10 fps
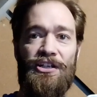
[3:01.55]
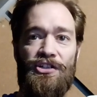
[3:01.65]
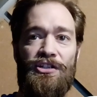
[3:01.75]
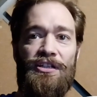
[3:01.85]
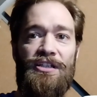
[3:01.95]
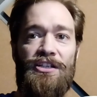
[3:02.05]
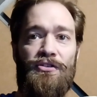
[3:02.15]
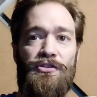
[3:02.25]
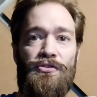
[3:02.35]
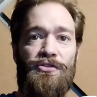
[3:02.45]
addition to the
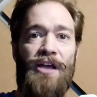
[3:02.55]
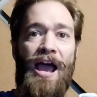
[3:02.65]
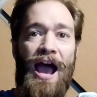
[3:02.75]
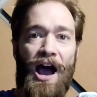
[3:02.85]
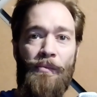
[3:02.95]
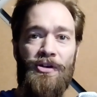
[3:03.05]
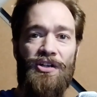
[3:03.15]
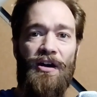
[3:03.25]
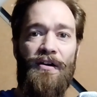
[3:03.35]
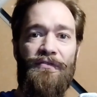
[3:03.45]
diesel used, how
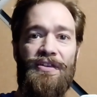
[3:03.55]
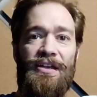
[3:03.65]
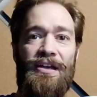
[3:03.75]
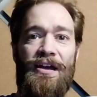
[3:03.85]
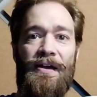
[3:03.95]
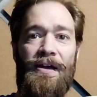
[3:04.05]
much of the